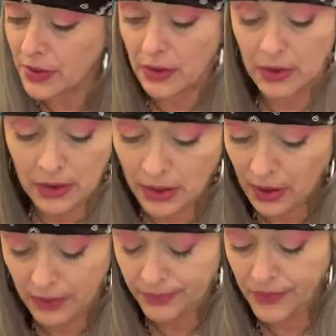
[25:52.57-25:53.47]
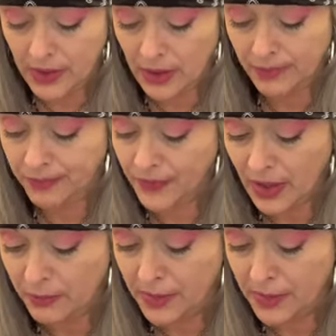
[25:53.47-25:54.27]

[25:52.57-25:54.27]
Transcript: And I mean, I've